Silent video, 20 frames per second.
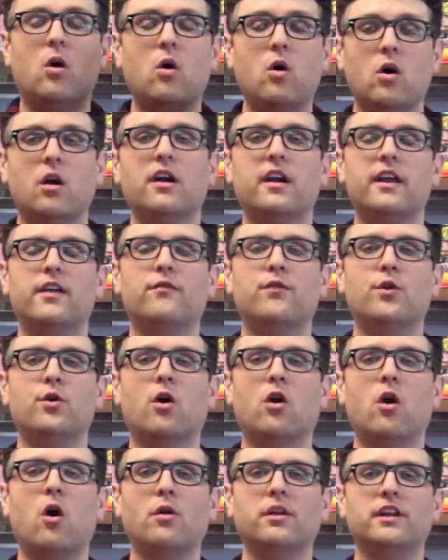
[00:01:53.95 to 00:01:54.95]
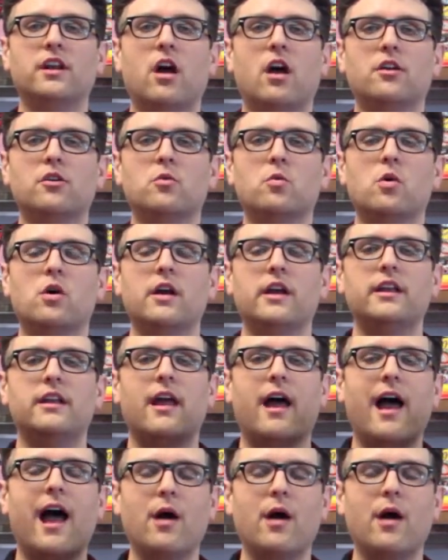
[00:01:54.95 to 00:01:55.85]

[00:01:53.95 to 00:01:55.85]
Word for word: Or if you are holding on to one,